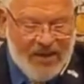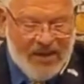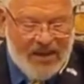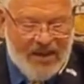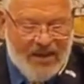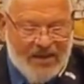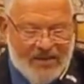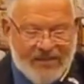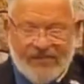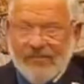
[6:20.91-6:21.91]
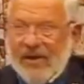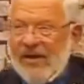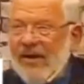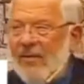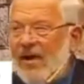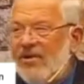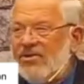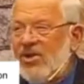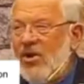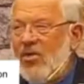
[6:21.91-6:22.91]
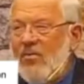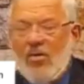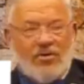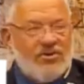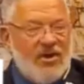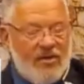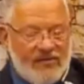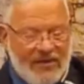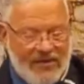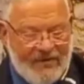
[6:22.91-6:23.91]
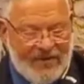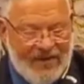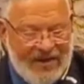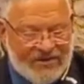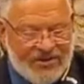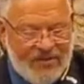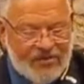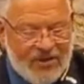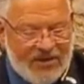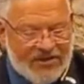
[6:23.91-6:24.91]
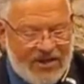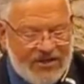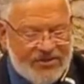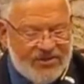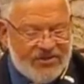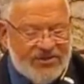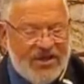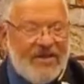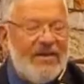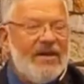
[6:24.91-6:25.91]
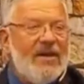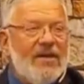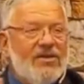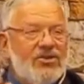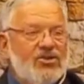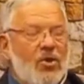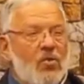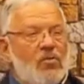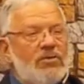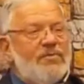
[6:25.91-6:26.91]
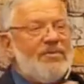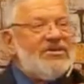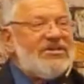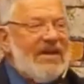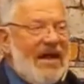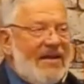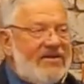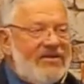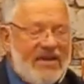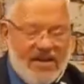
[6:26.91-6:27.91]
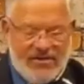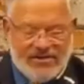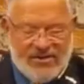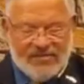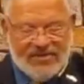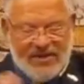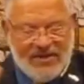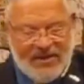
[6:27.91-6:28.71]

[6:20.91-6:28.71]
But anyways, no more soft living. Now, some translations say that the stone was beside his head. Some said that he